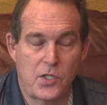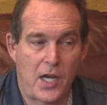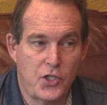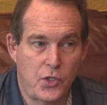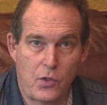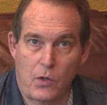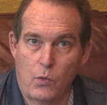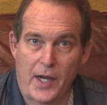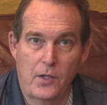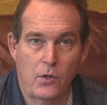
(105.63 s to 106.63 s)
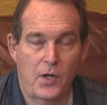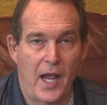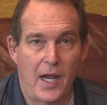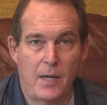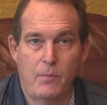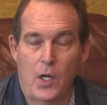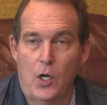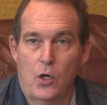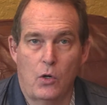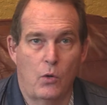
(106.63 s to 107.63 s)
session or a regular game
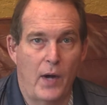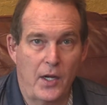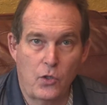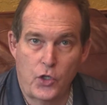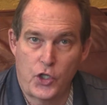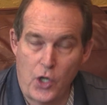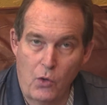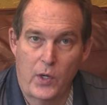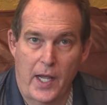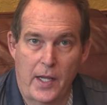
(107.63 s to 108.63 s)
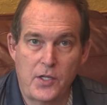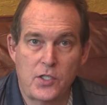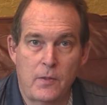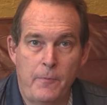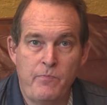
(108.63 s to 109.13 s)
or a regular showcase,